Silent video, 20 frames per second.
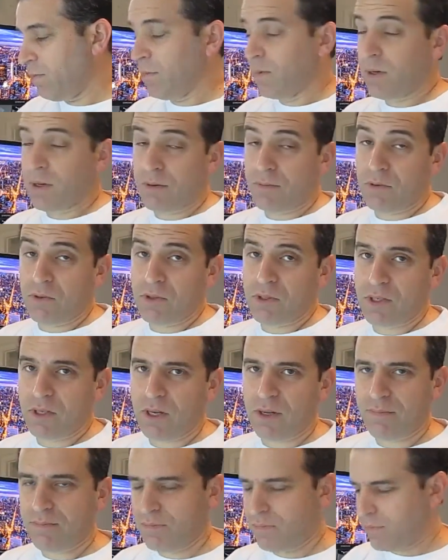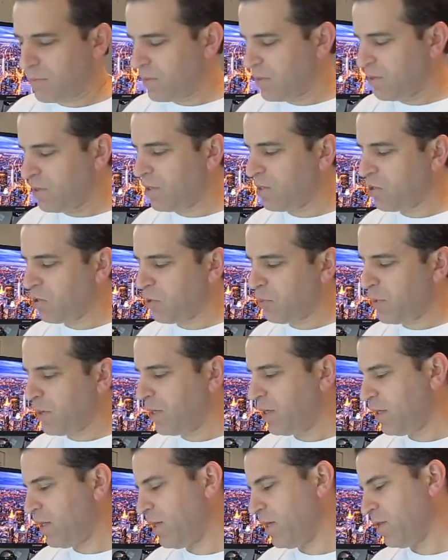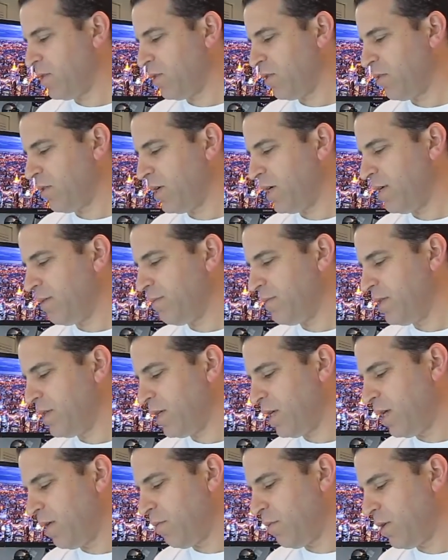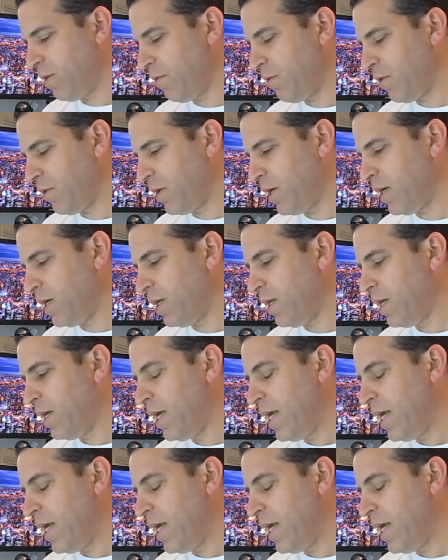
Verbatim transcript: Could have used a scissor, but that's all right. It came off all right.